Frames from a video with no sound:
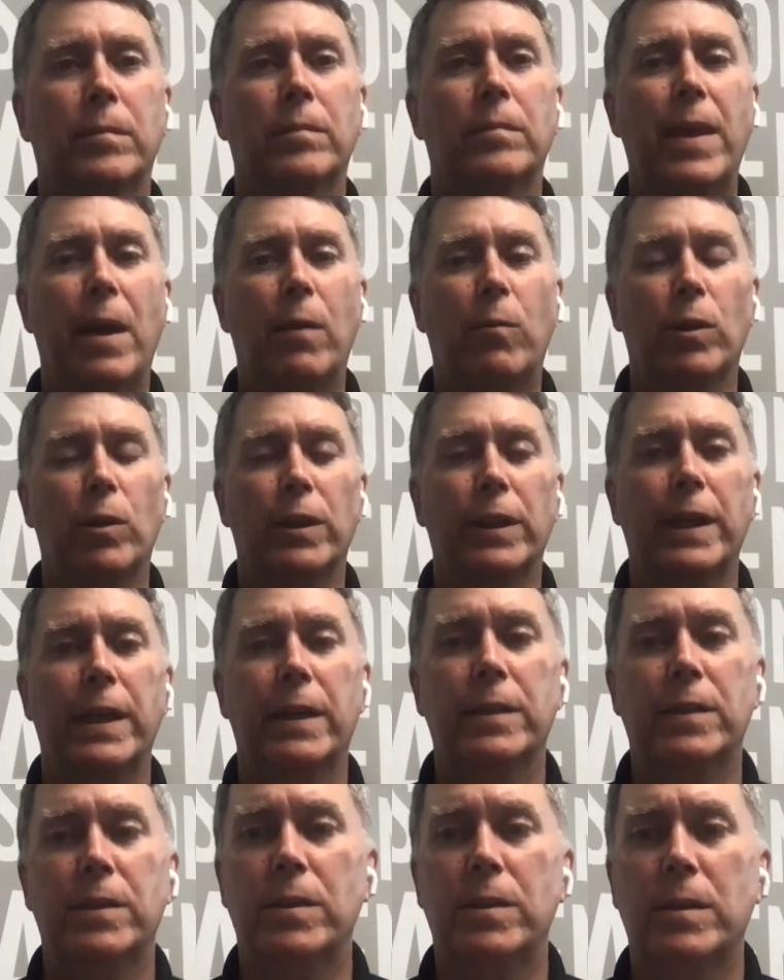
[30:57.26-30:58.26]
And that
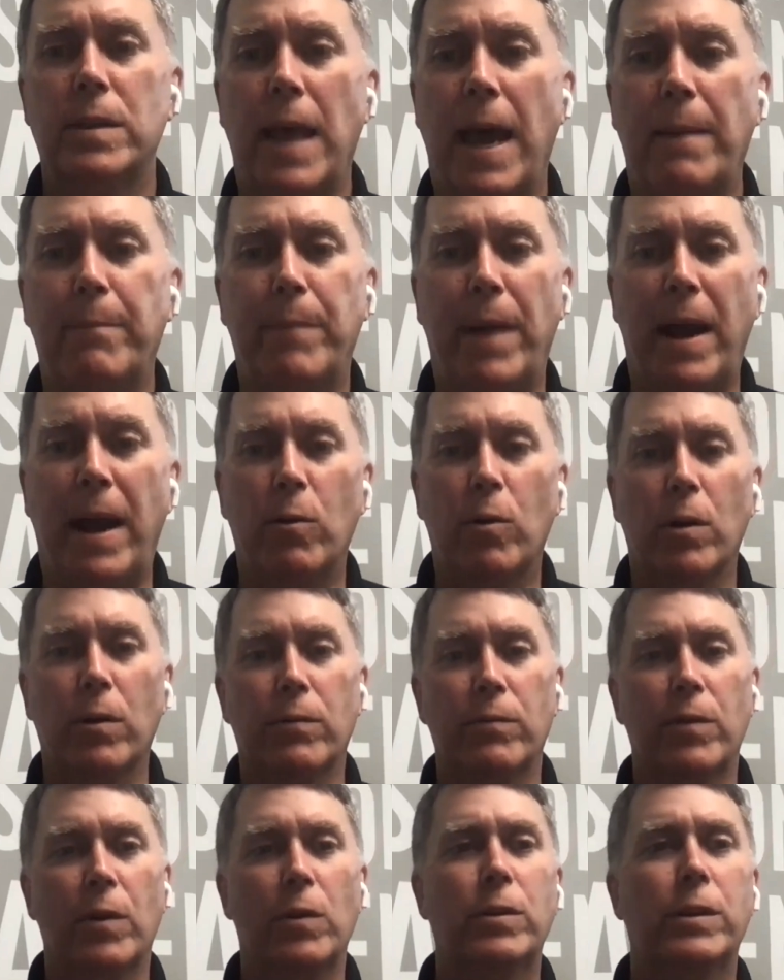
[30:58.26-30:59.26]
really is that power
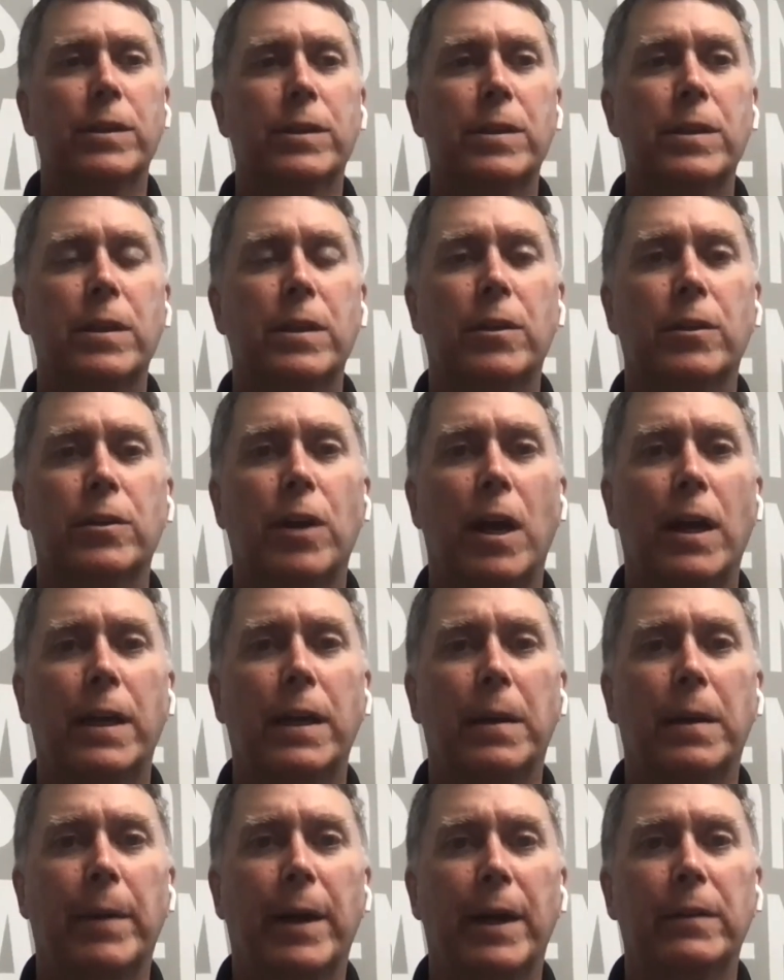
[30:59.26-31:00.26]
of focus that you're
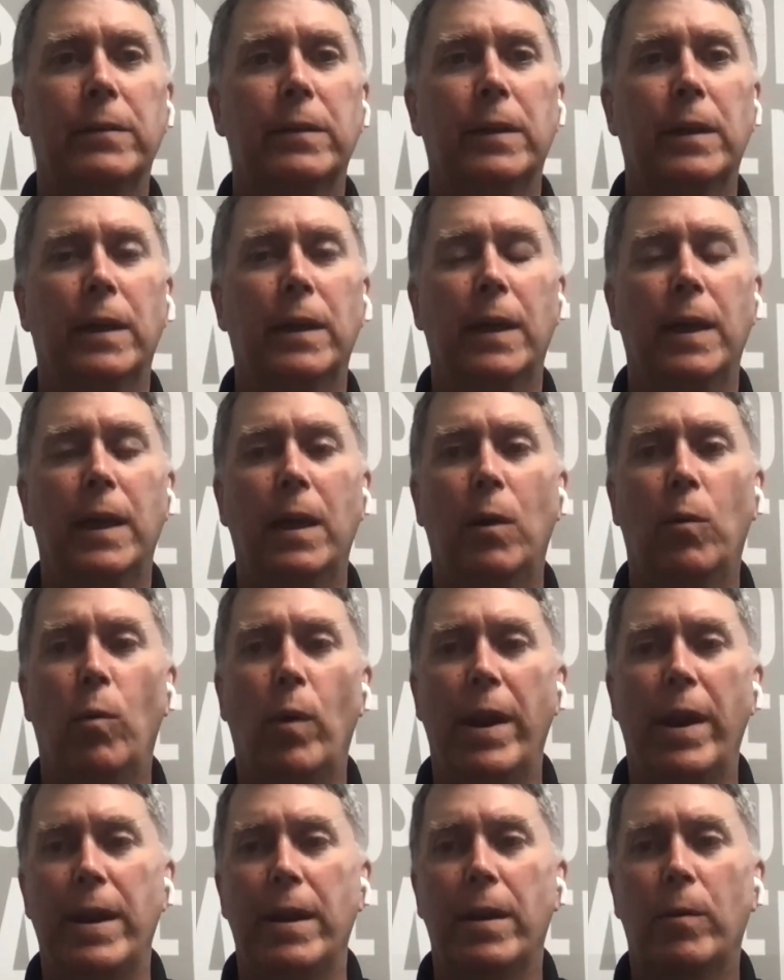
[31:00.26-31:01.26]
talking about.
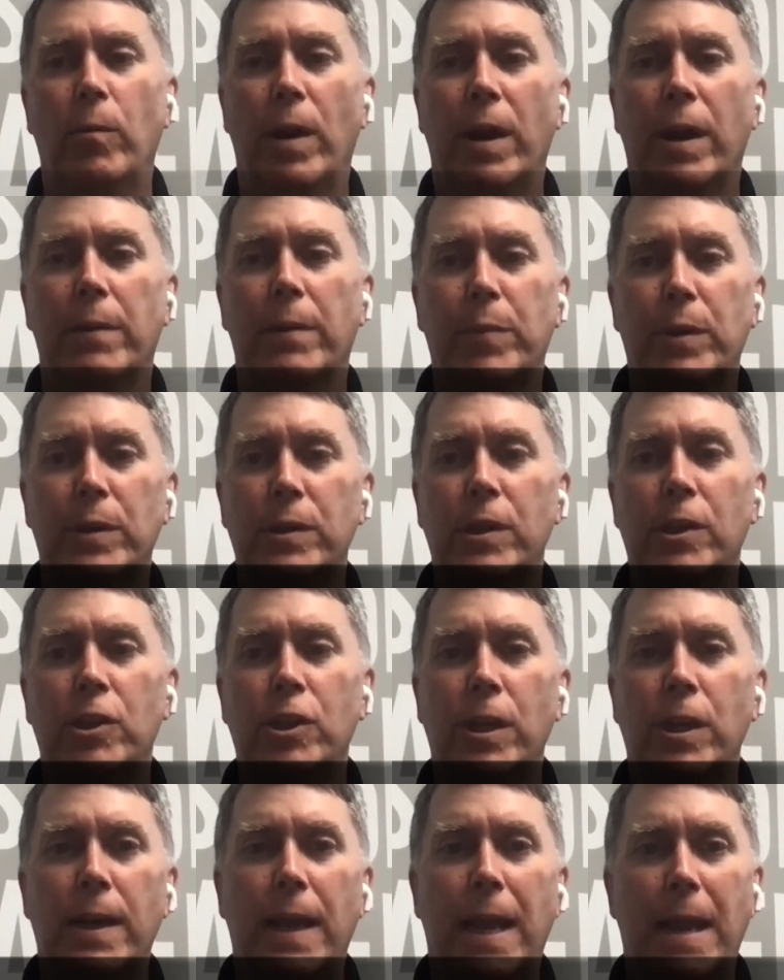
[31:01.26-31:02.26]
When a
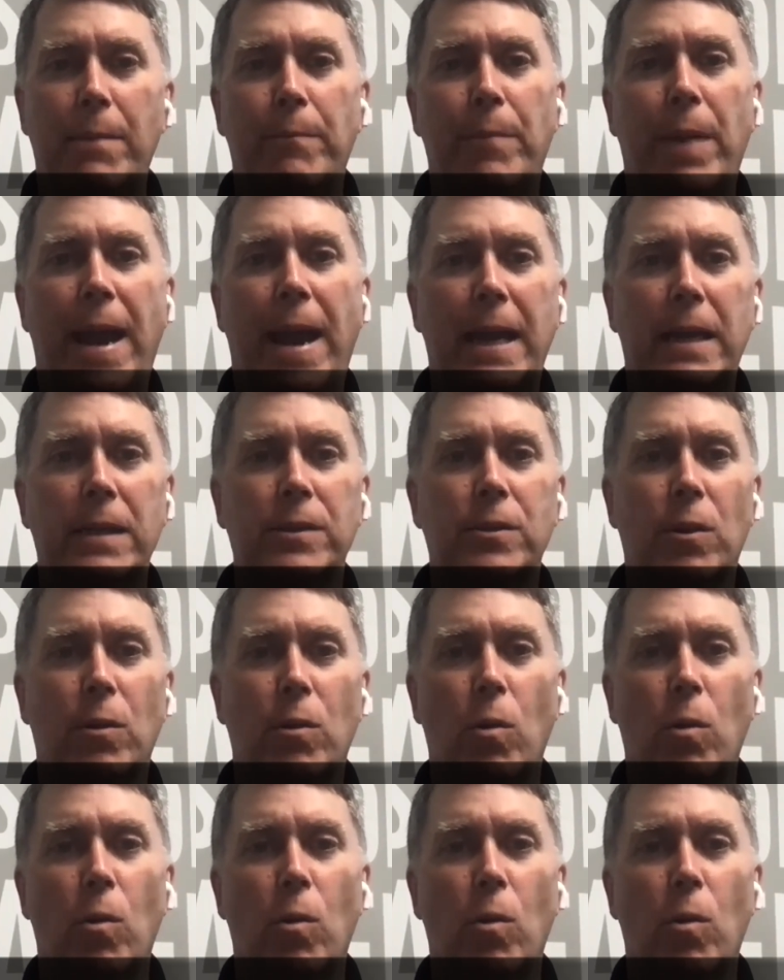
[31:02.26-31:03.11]
position impacts the